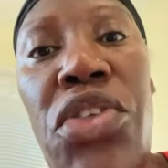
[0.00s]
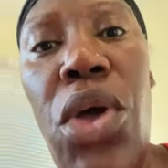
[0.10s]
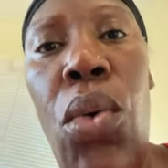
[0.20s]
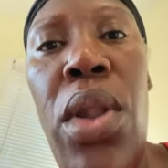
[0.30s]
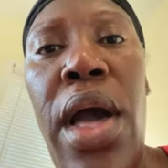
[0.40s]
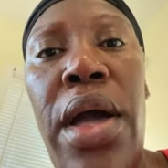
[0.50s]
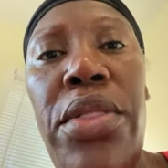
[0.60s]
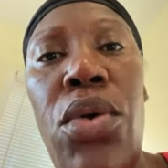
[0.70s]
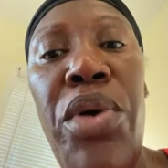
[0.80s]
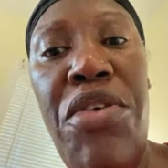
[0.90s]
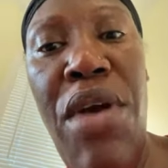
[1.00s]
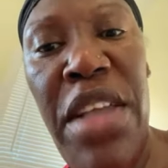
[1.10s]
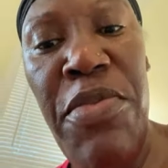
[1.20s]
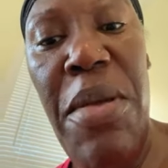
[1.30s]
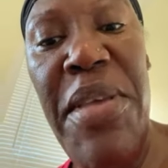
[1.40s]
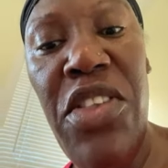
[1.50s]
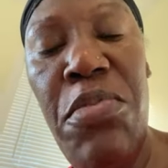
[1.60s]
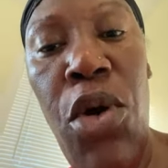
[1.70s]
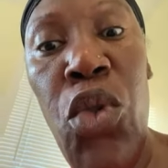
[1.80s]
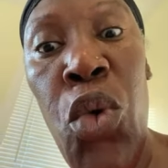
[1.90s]
So hold on, what are you for business
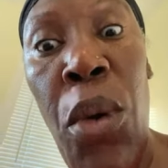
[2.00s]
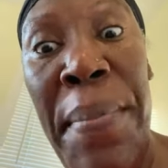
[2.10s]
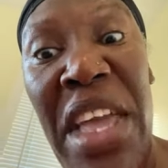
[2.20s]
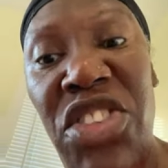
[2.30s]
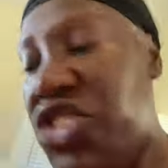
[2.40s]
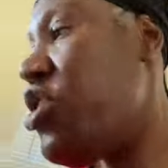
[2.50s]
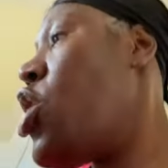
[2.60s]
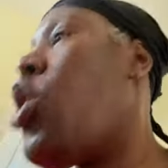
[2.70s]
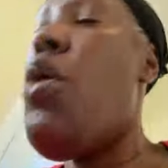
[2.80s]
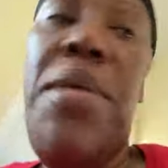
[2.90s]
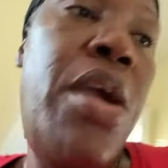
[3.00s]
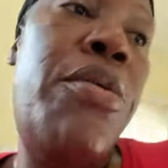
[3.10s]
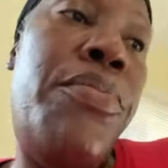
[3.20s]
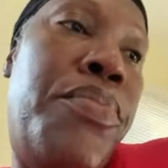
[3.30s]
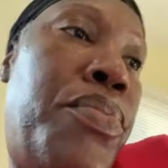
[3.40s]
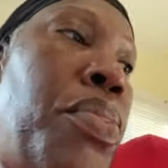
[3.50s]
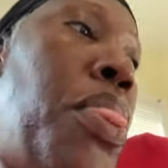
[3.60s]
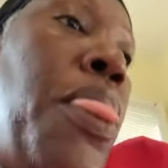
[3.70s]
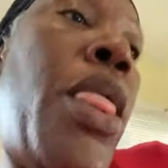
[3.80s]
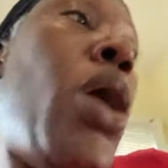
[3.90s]
about, on a bitch? Come here.
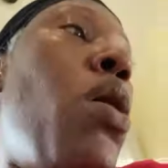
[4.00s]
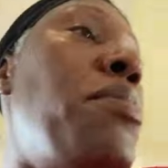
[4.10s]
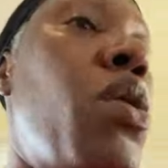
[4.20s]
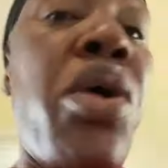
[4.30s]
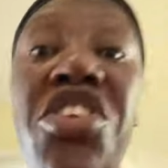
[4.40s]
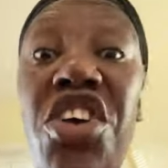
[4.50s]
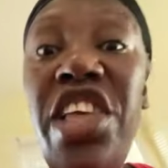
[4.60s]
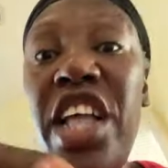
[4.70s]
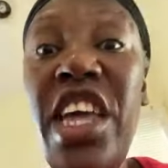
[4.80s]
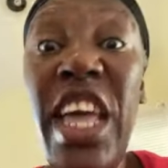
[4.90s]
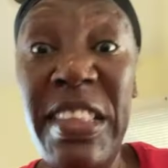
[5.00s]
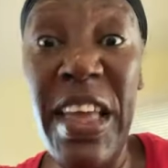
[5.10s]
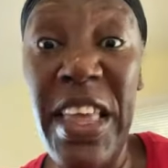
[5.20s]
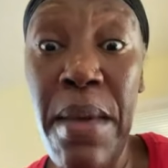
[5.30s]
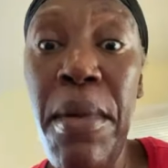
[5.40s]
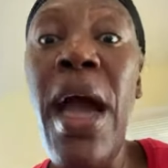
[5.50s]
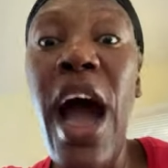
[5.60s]
When your daughter that take him,